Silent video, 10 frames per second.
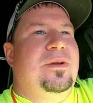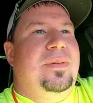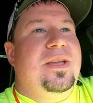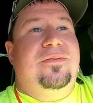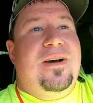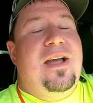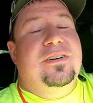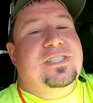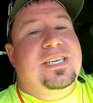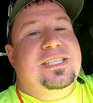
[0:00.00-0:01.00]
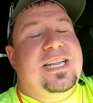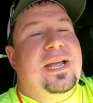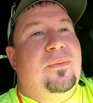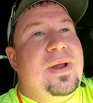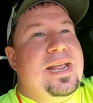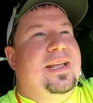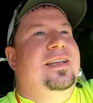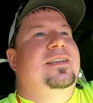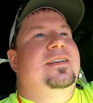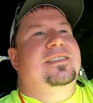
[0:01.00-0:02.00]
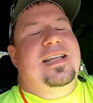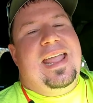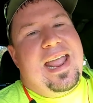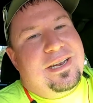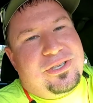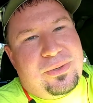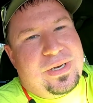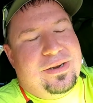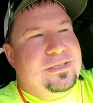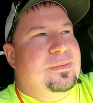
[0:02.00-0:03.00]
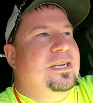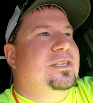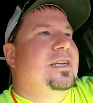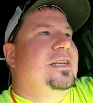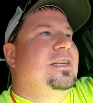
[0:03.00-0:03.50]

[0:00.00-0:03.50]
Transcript: to be a five or six day week because I can't do near as much.